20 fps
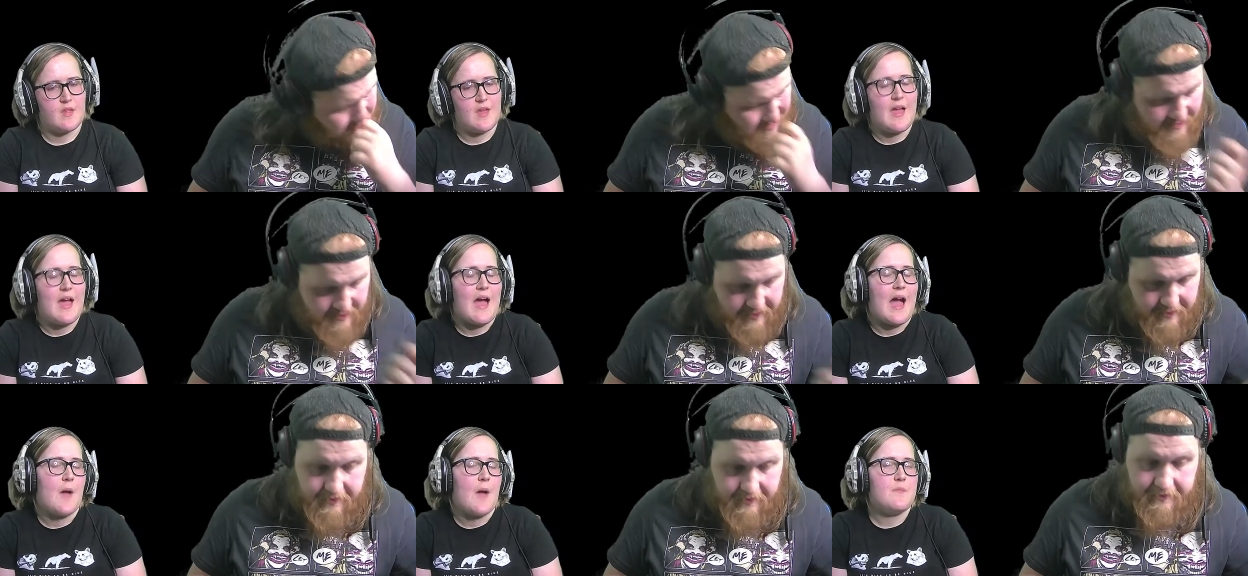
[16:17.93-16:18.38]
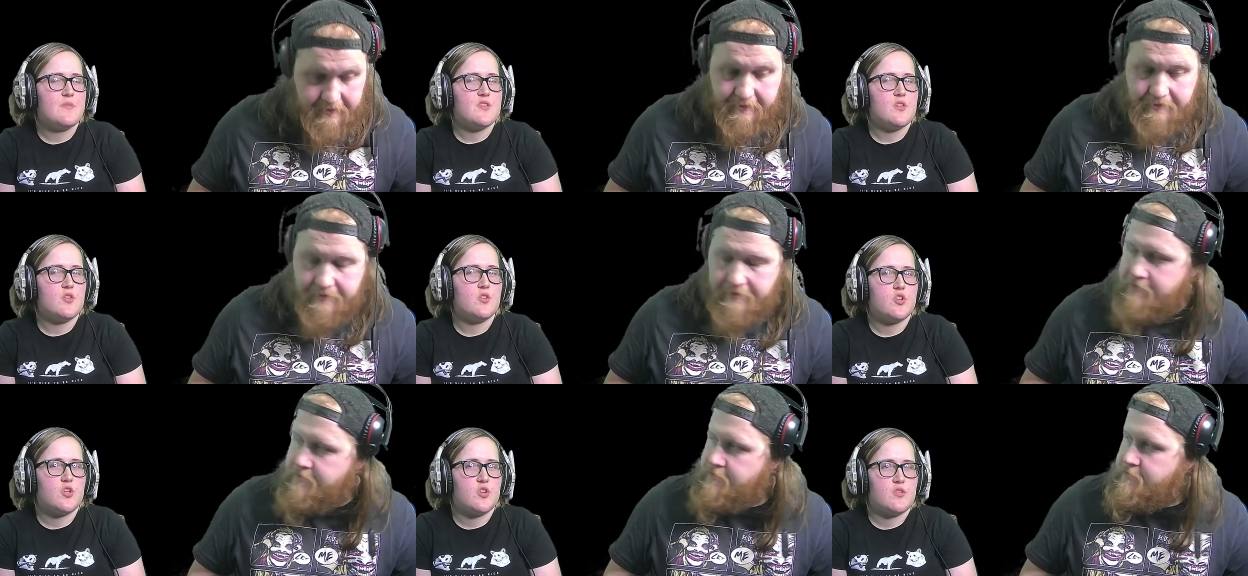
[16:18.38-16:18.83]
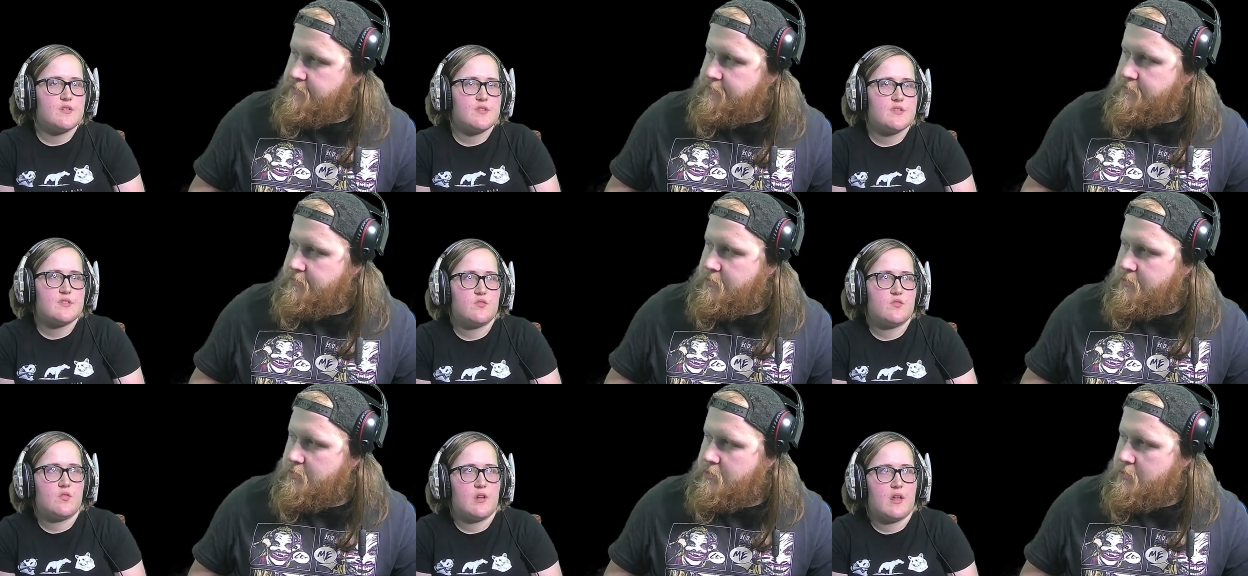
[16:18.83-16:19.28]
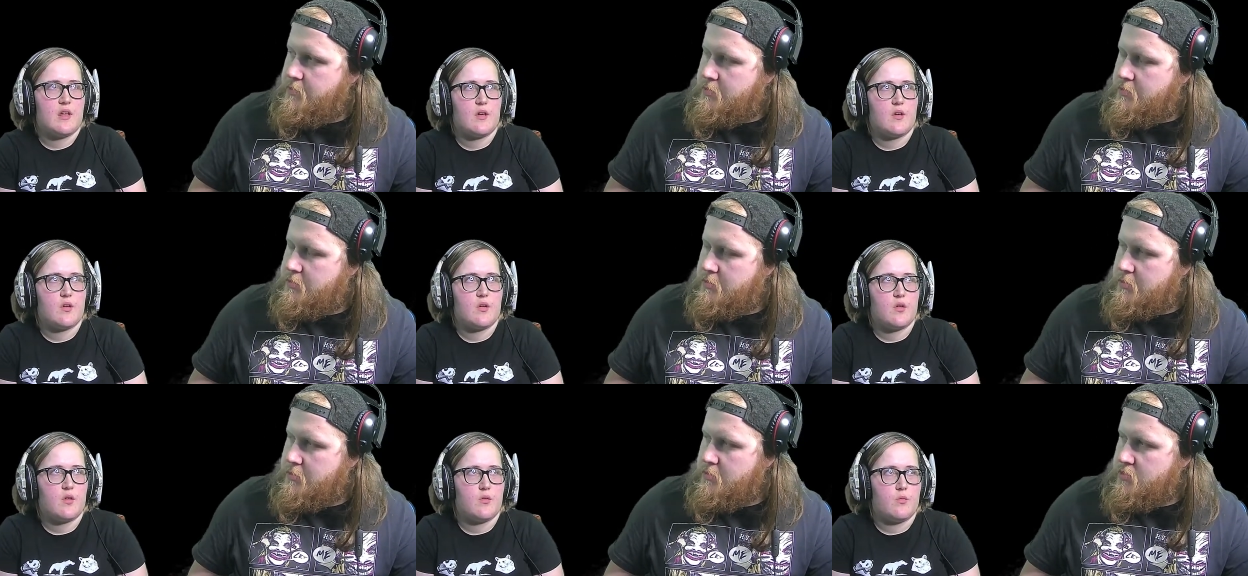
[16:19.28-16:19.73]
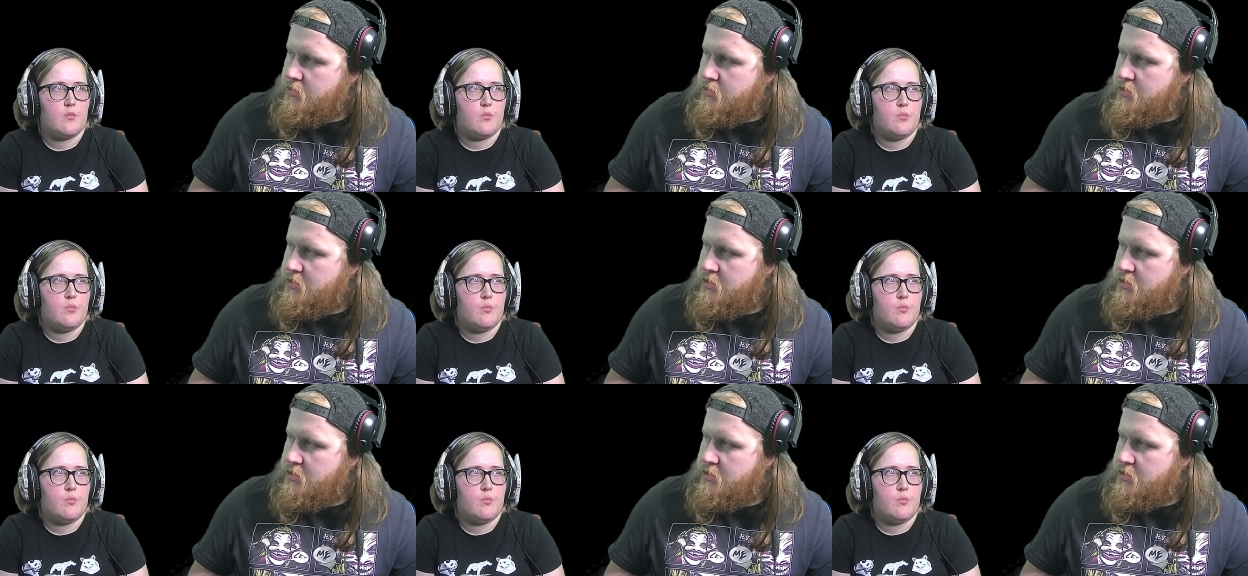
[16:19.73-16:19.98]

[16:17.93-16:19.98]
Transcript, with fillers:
Speaker 1: I'm still curious to know, like, who